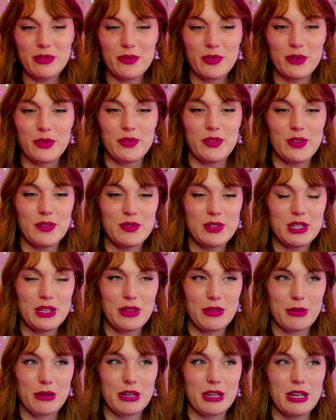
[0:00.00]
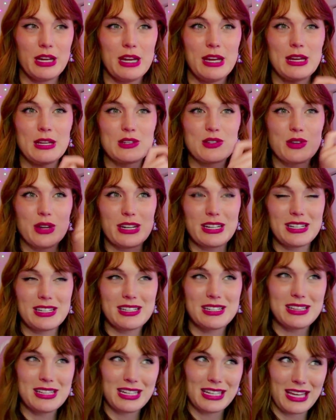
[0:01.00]
it for fifty-three dollars, traded
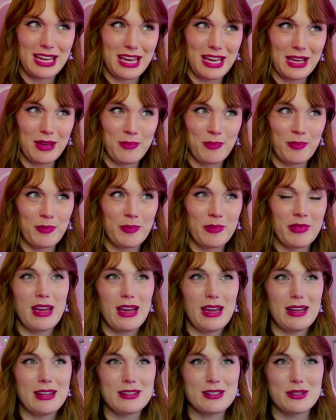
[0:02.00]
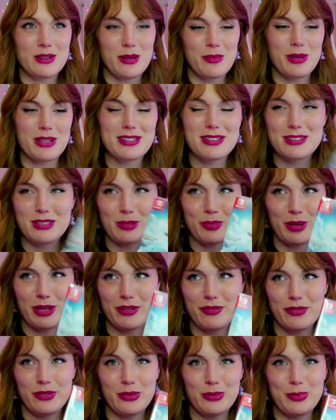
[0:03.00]
in the game, and so I basically
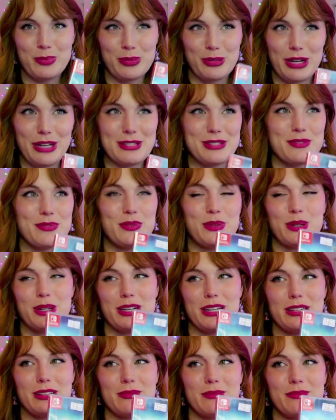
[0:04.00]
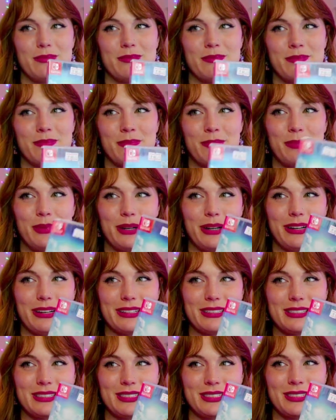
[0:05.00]
paid full price for it,
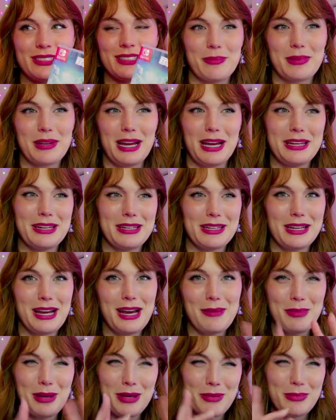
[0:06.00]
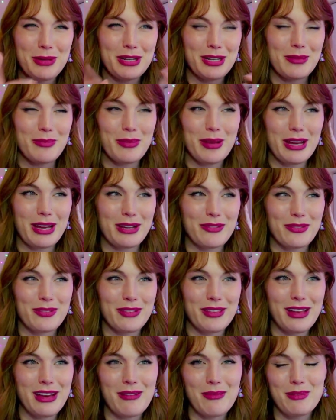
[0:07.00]
but kinda got my money back
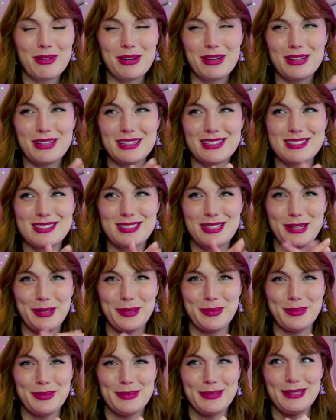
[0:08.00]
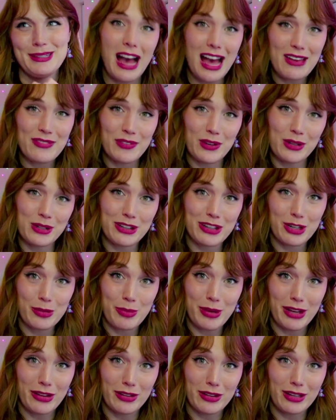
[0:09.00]
for that one, so I felt good
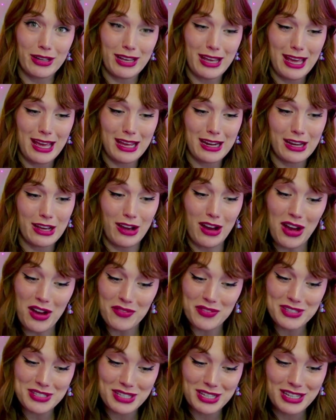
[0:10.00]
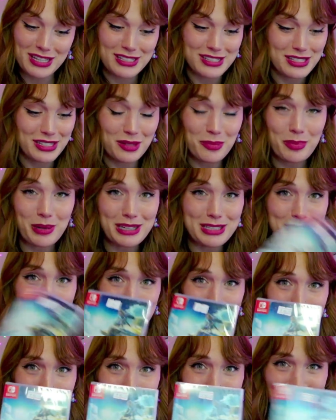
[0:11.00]
about it, and I obviously didn't buy
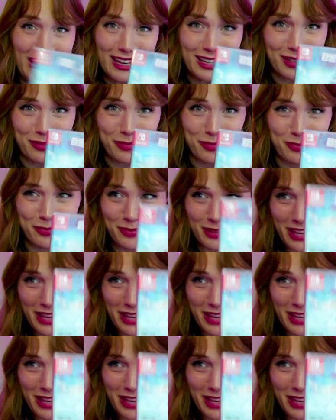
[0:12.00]
Tears of the Kingdom